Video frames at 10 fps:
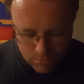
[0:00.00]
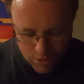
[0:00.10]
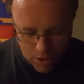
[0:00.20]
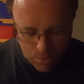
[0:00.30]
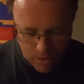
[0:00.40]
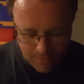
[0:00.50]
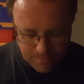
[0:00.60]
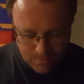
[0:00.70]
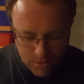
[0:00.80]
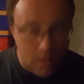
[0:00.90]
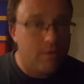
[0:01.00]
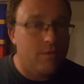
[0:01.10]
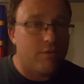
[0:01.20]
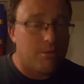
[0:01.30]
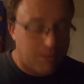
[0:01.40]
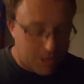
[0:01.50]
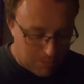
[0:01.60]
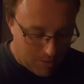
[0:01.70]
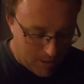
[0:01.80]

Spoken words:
So very pleased about